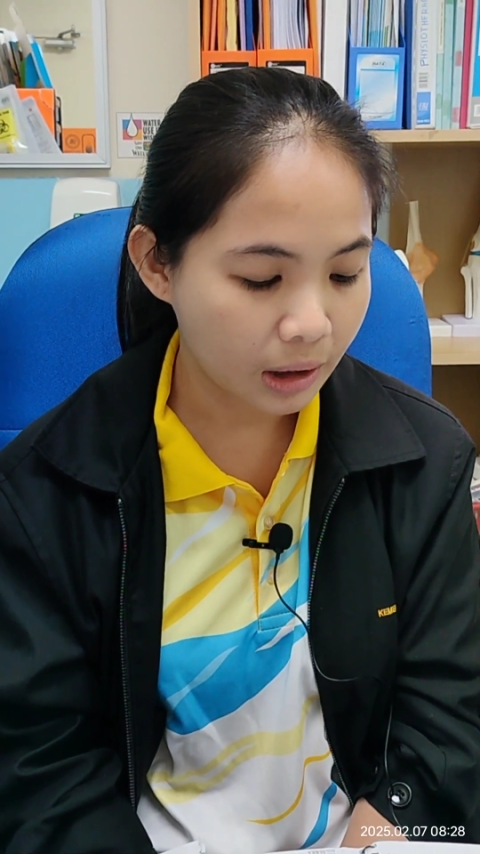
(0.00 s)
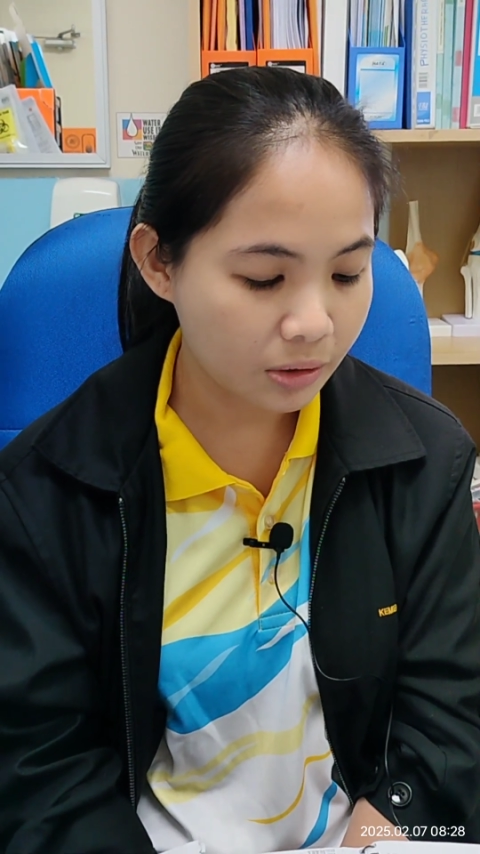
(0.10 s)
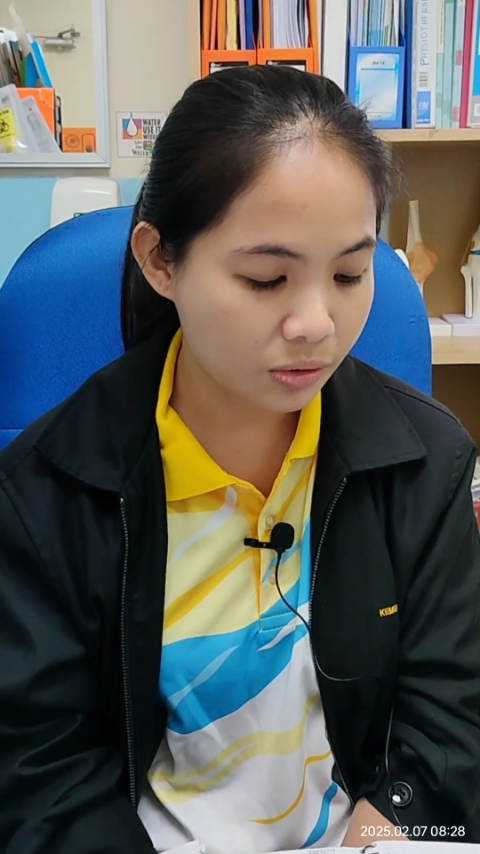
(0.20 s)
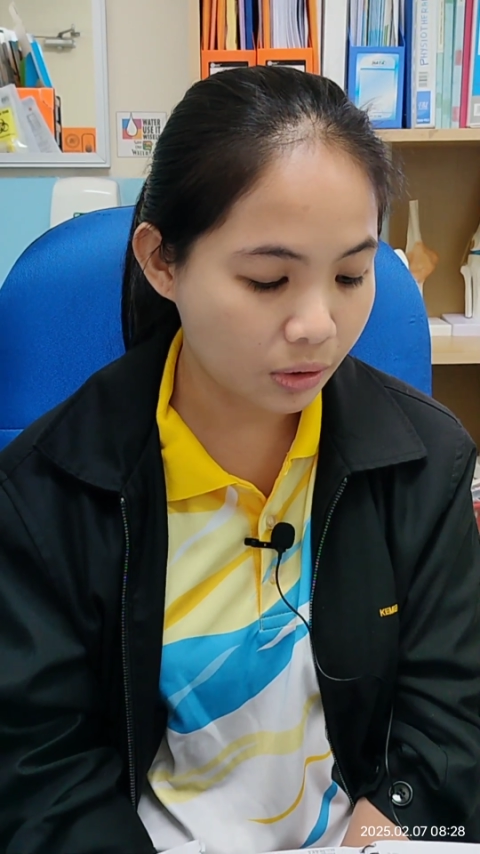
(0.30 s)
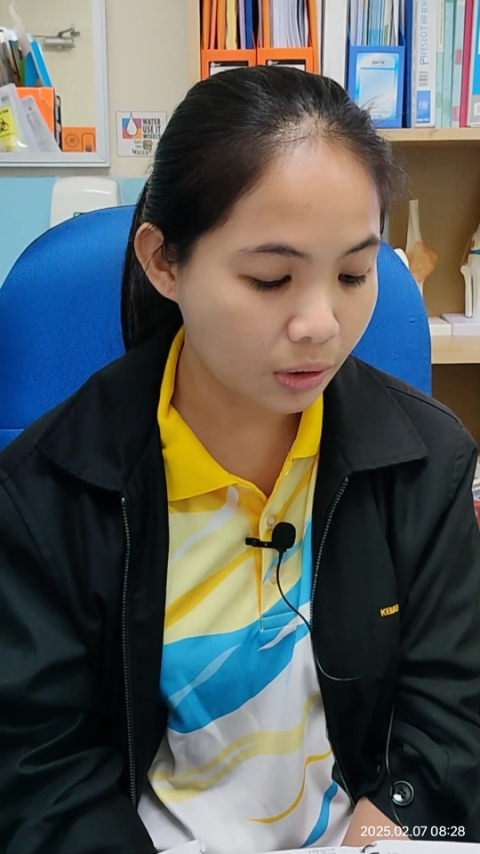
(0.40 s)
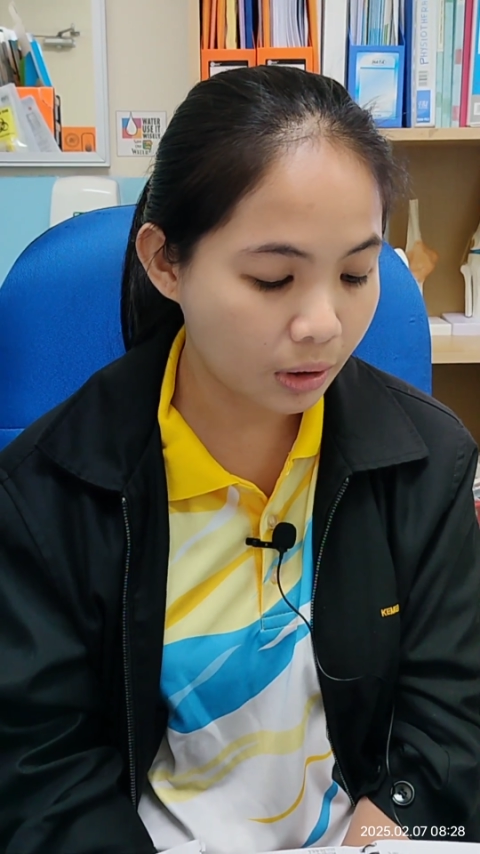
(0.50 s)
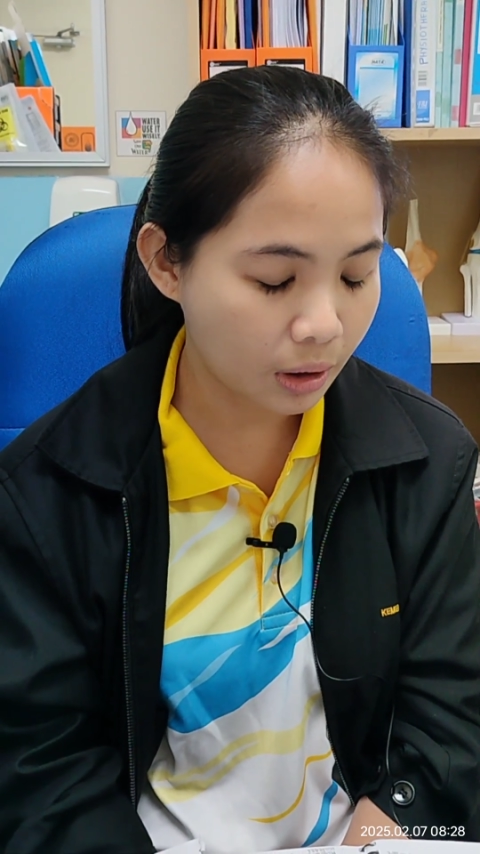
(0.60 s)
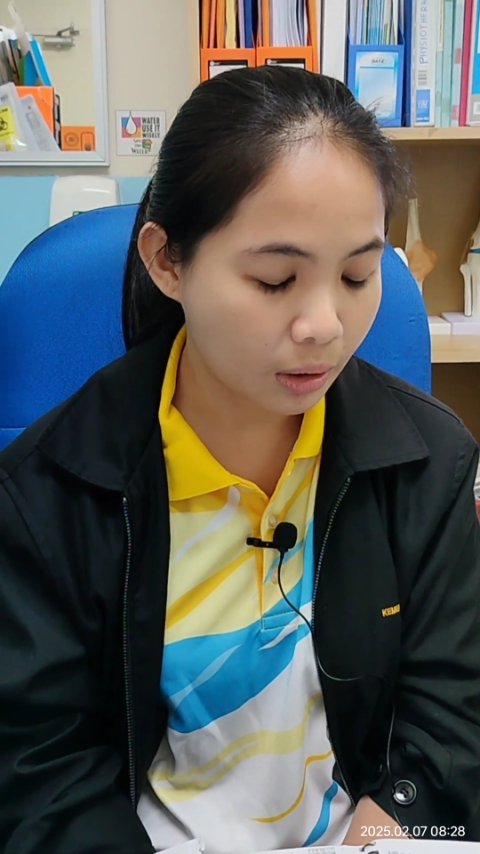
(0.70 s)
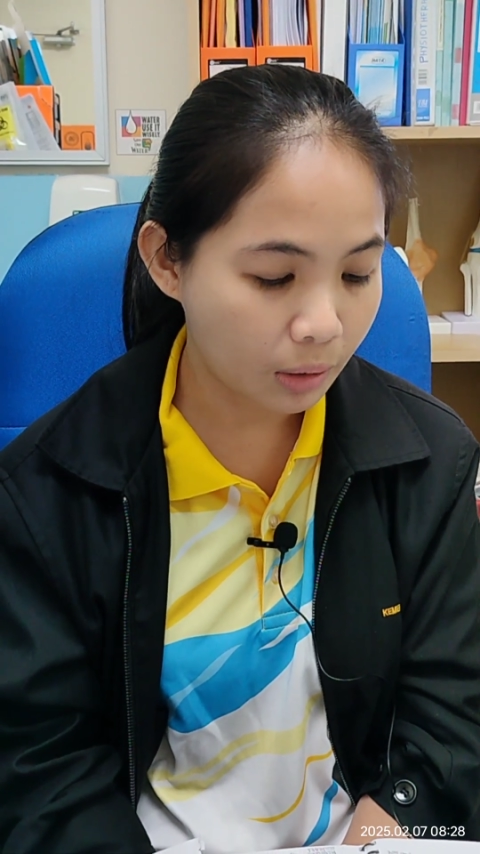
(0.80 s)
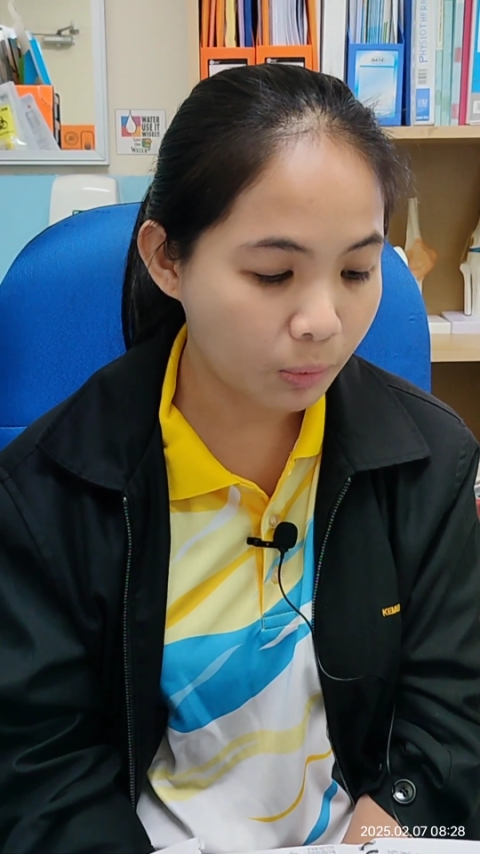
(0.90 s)

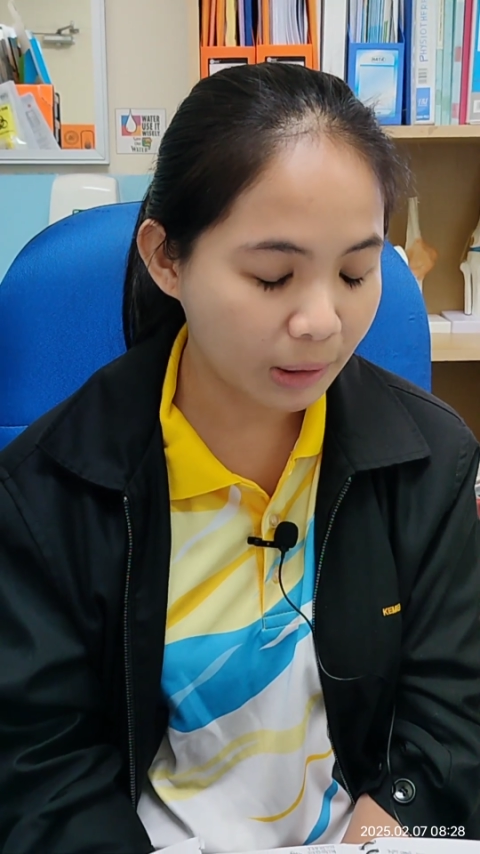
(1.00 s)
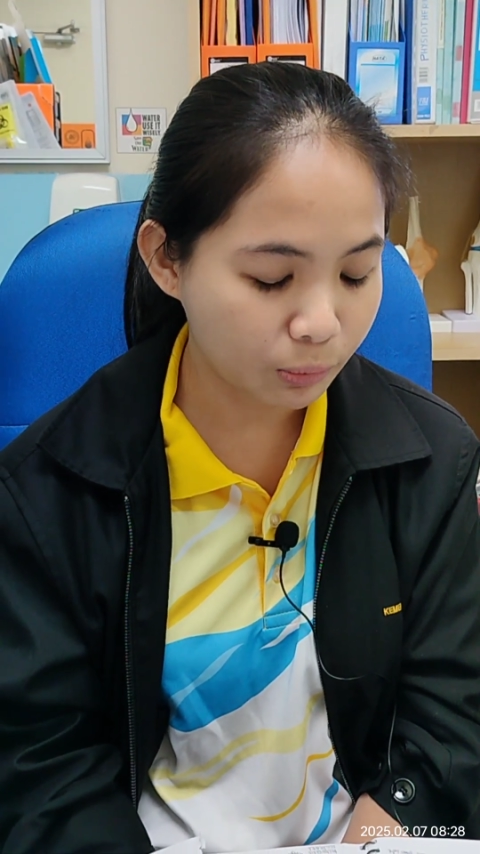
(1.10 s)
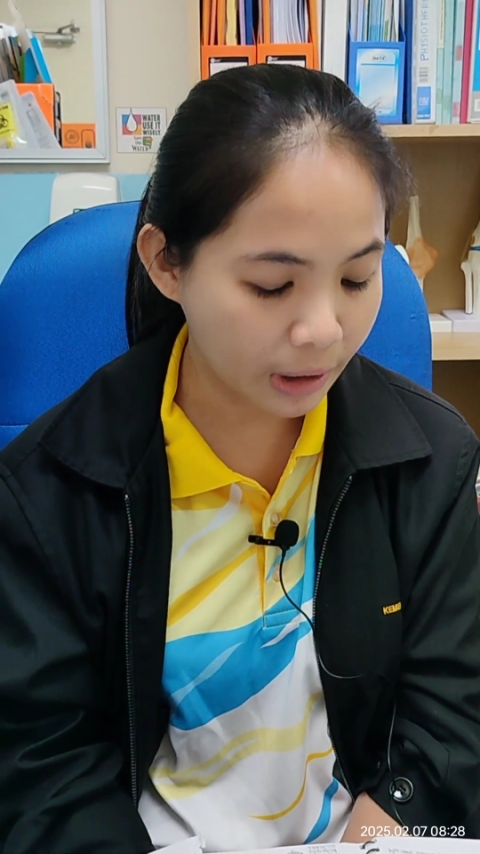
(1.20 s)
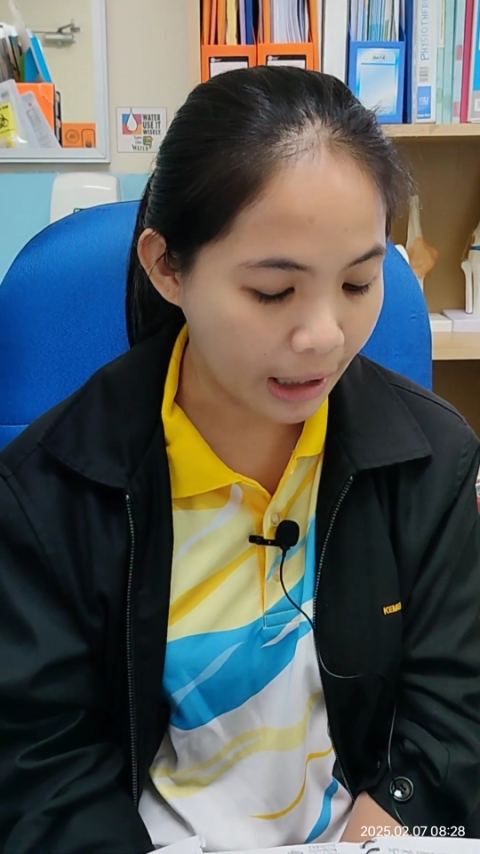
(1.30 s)
So what will